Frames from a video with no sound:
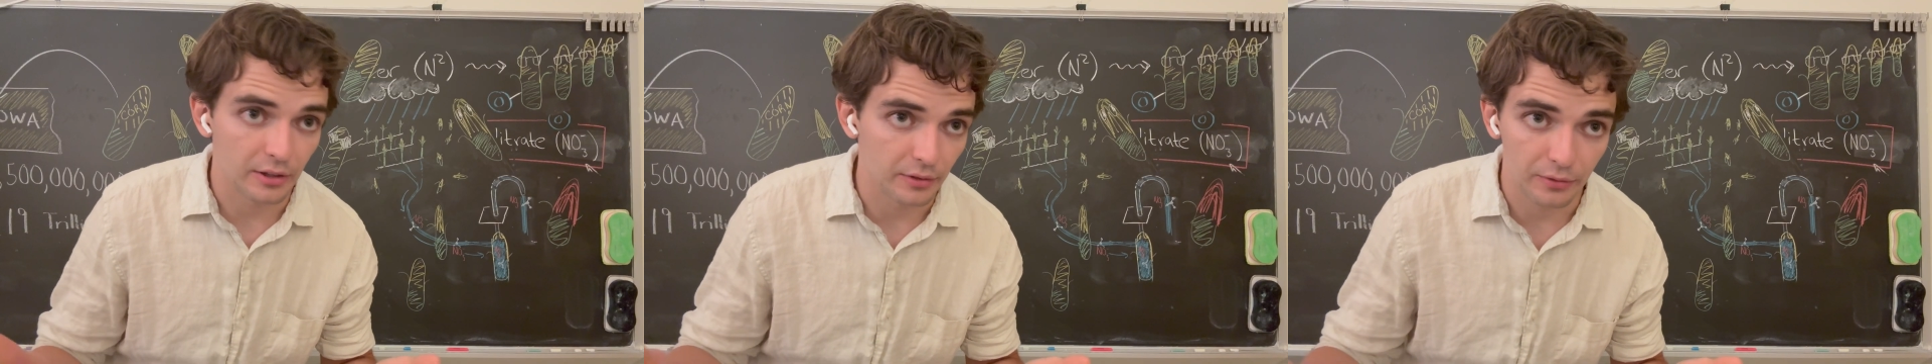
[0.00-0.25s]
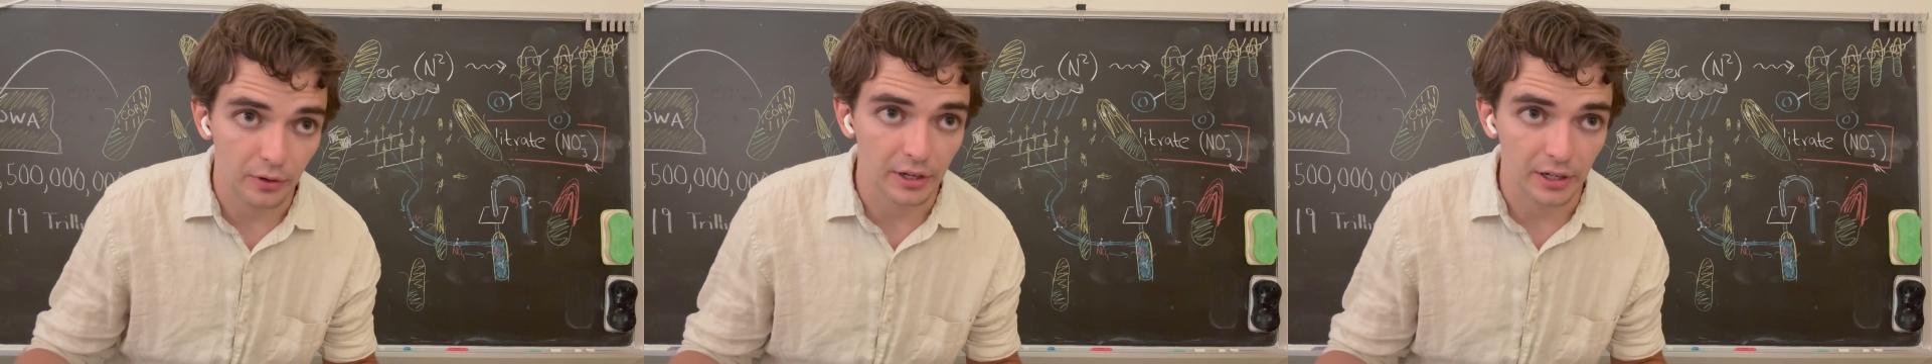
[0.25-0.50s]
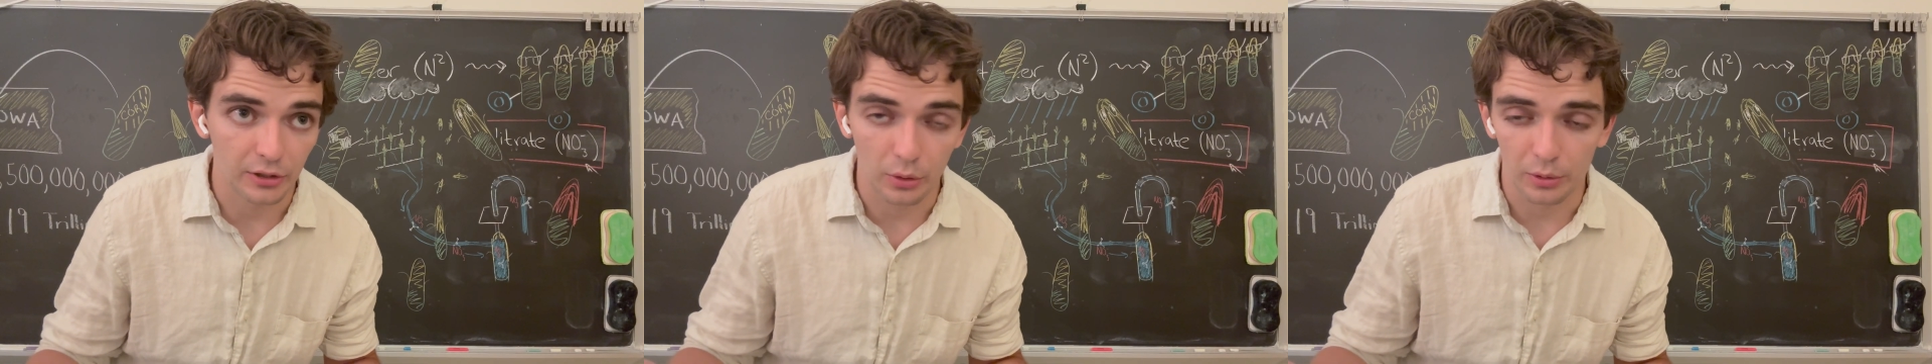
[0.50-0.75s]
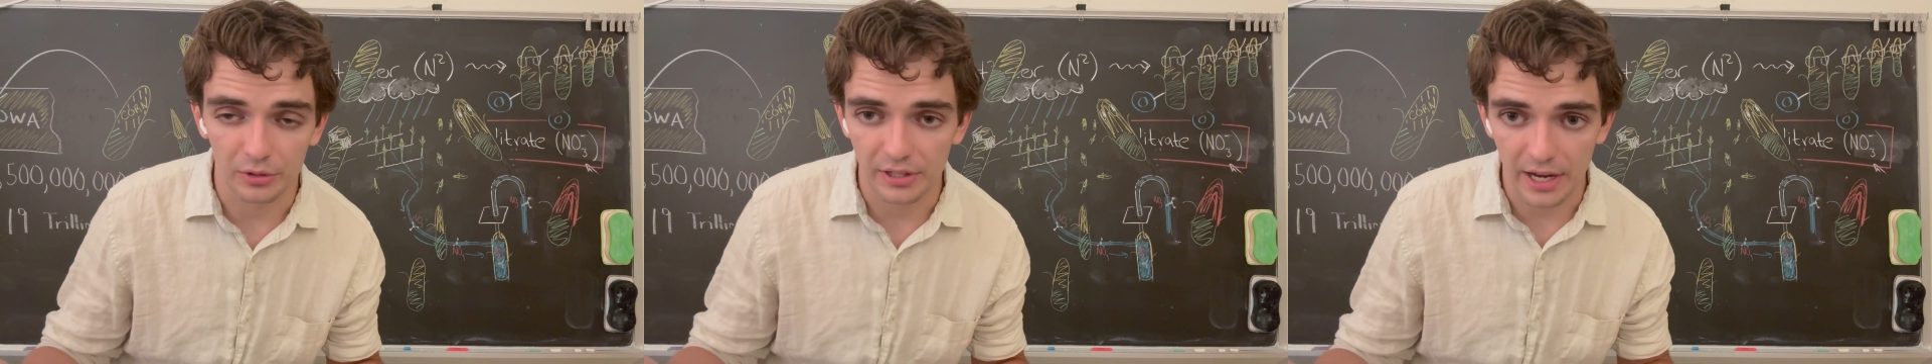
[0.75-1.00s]
funding
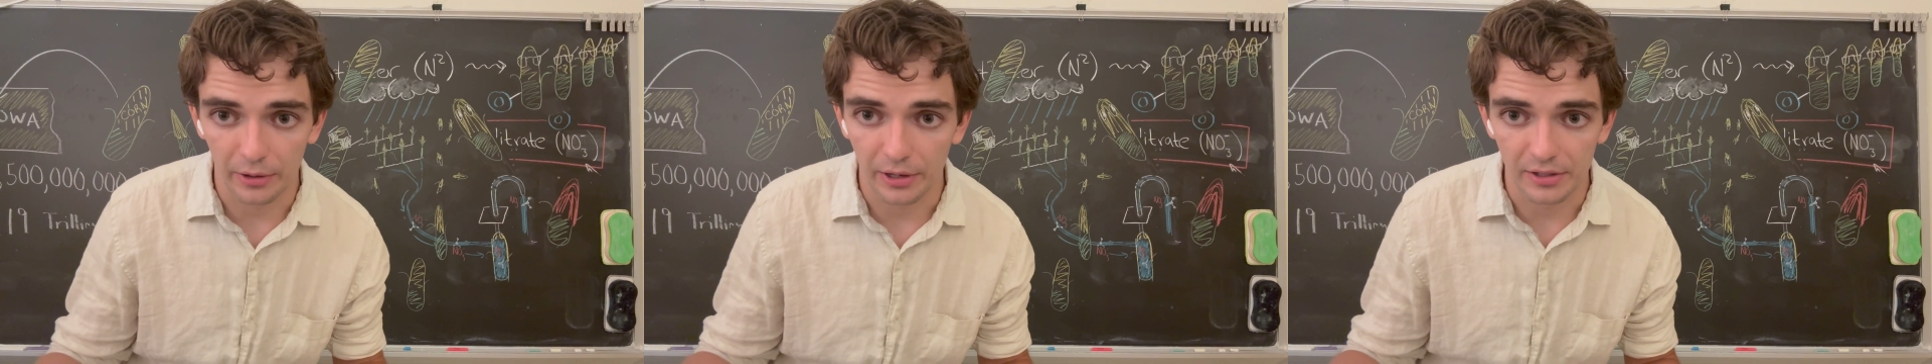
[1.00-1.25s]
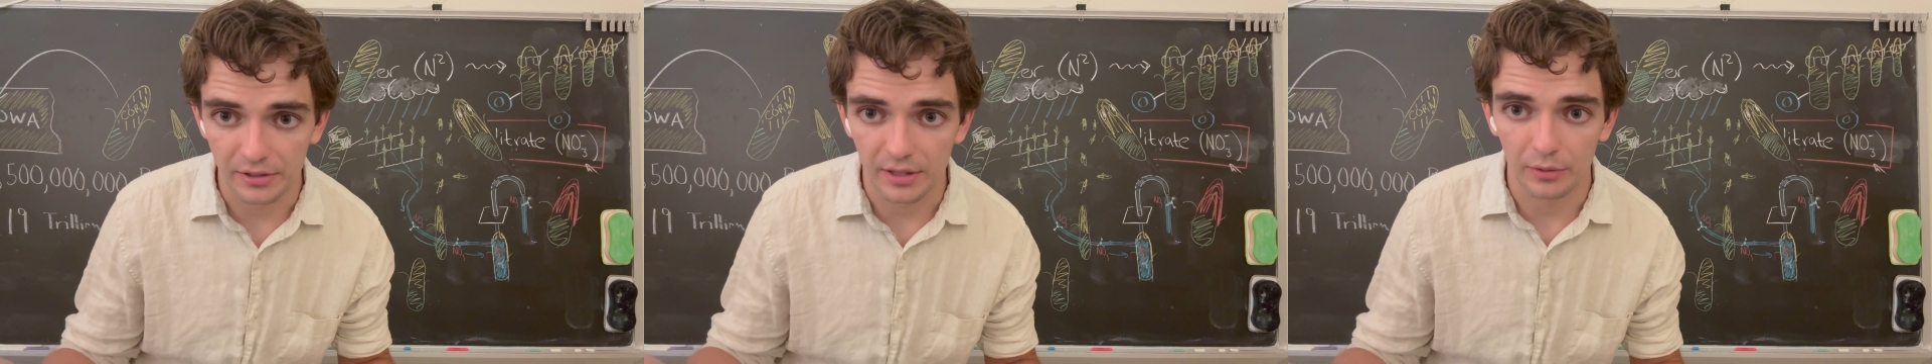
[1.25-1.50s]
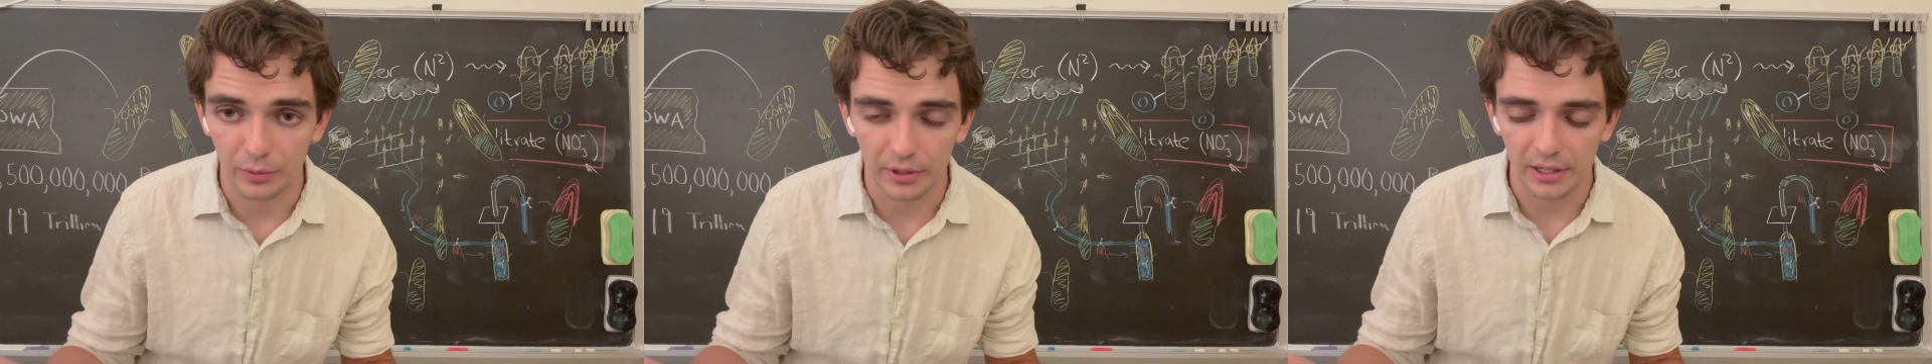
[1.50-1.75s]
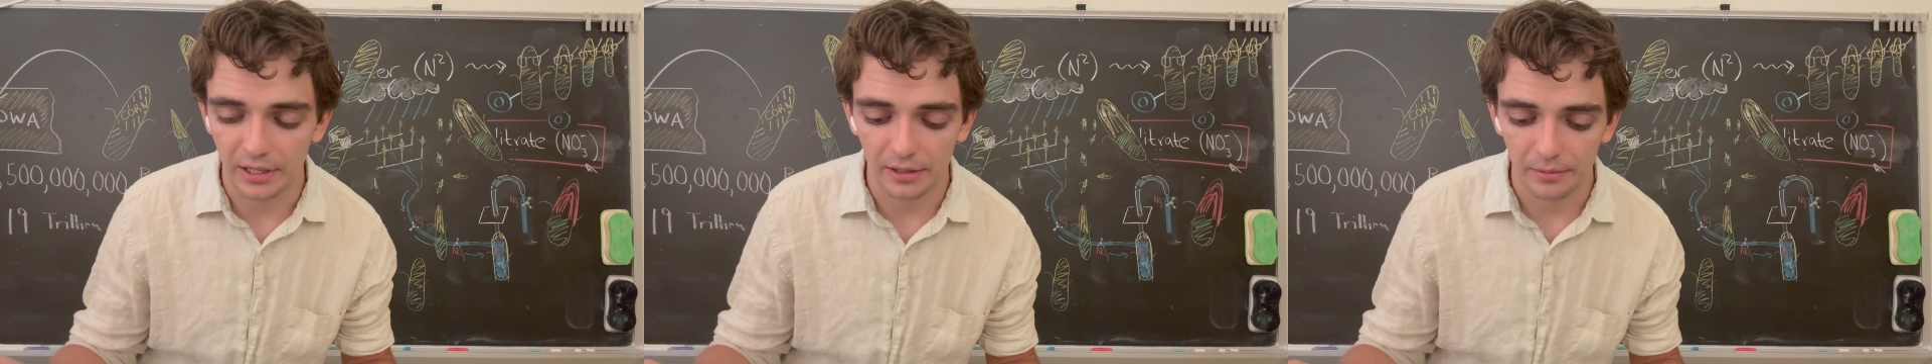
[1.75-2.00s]
towards areas that really
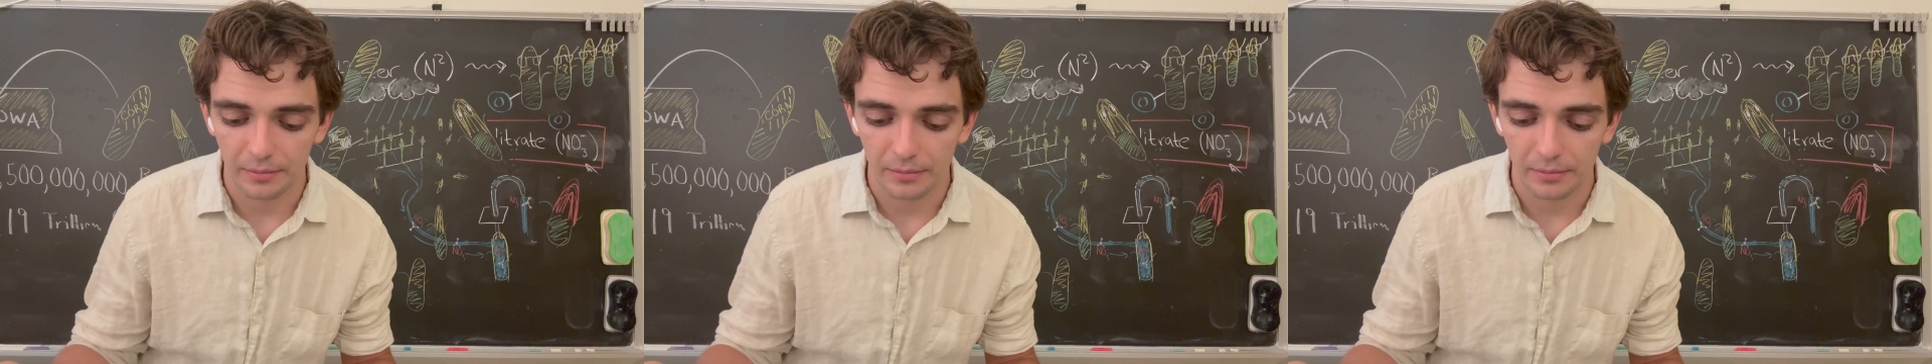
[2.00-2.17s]
need it.